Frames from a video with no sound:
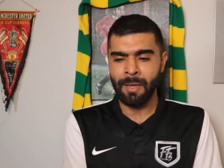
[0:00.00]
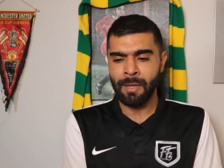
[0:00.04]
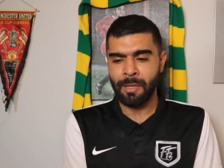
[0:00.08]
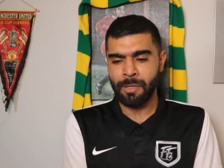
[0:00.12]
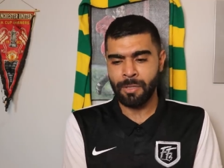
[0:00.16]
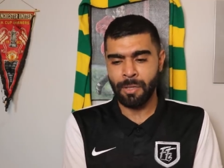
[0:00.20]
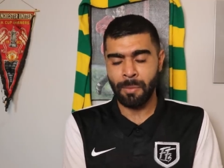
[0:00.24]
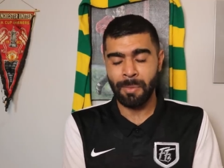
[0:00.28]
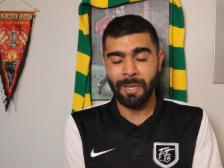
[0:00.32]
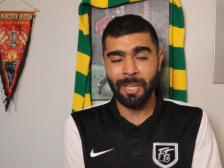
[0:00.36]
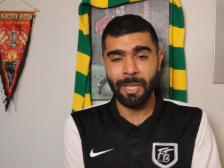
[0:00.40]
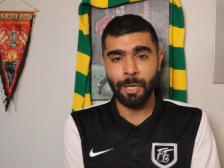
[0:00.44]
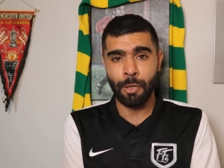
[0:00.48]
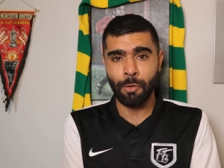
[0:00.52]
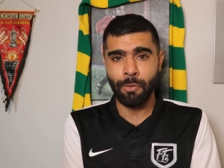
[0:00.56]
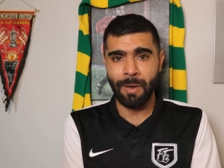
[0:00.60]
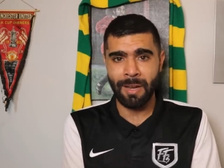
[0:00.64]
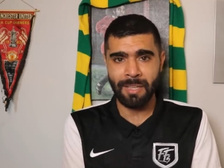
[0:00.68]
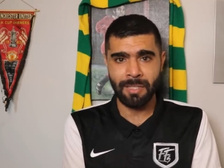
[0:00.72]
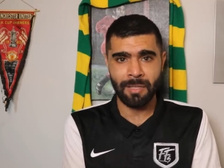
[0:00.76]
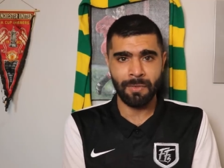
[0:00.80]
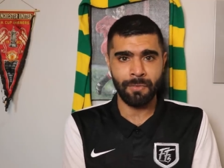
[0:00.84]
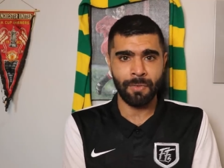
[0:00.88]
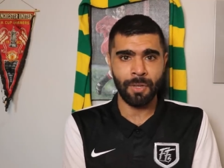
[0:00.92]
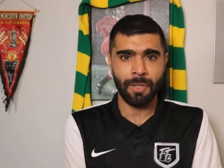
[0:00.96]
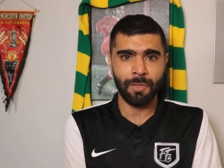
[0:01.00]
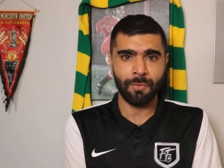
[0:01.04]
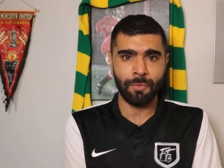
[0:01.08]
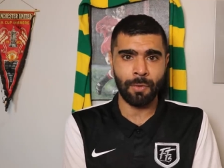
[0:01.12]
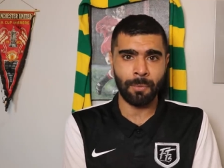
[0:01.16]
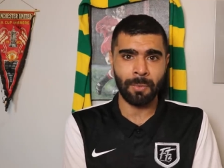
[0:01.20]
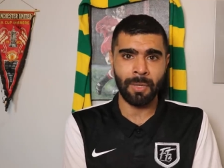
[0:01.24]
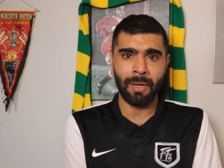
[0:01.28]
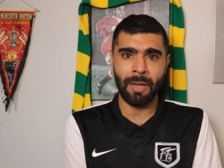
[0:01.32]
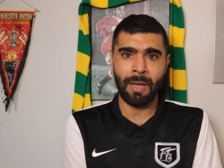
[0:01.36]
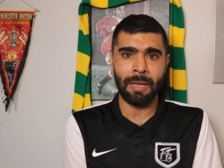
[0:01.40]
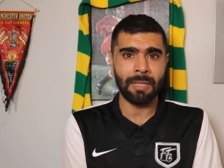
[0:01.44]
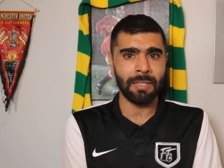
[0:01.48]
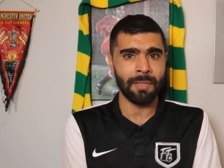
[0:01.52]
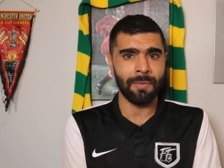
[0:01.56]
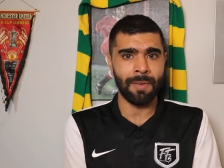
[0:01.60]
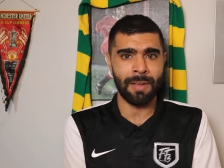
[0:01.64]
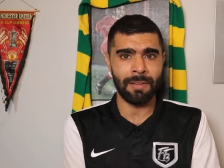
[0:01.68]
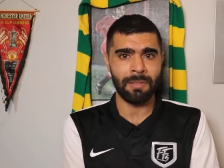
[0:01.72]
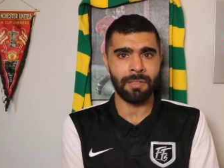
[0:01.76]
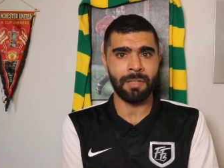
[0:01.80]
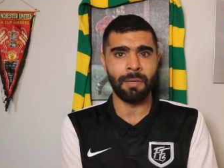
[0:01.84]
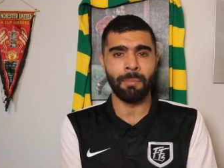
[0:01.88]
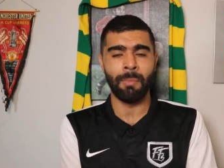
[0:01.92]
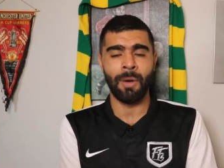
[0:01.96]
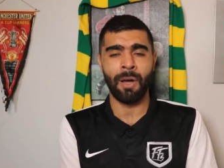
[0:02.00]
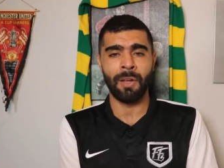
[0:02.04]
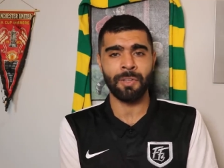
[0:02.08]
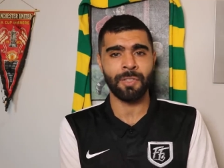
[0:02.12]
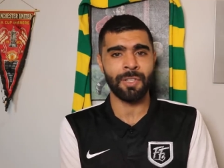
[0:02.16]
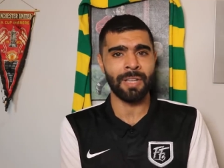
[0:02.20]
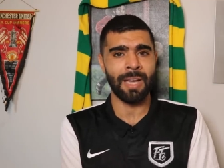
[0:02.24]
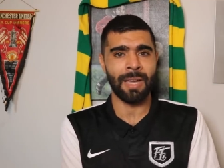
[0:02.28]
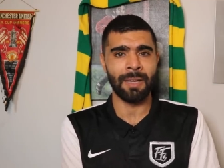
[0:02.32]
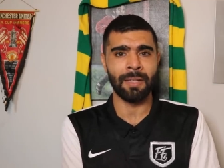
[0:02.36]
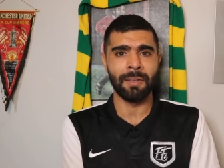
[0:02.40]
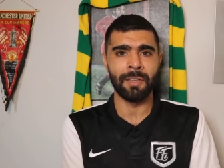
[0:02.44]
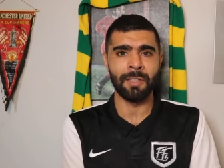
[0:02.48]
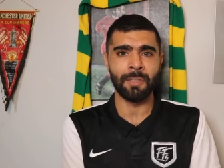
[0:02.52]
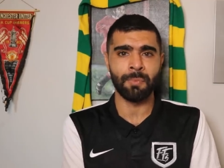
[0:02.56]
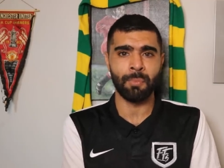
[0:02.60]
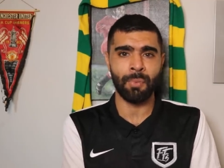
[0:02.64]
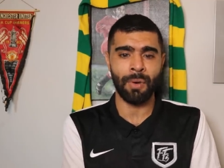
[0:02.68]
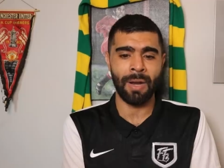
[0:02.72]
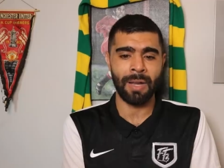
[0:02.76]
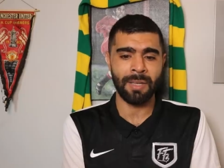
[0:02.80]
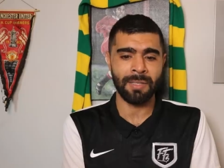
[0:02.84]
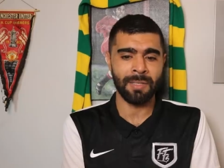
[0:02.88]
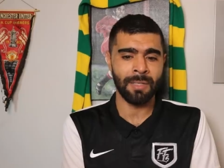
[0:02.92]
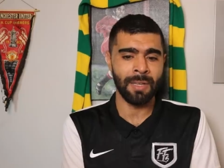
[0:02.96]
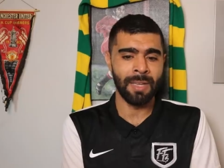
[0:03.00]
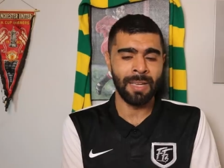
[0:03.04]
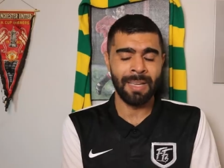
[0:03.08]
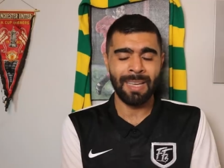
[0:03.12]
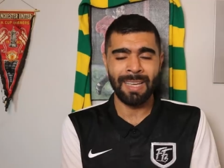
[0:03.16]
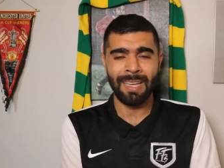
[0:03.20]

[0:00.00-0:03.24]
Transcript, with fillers: Some of the aggressiveness from the likes of Anthony Martial in his press.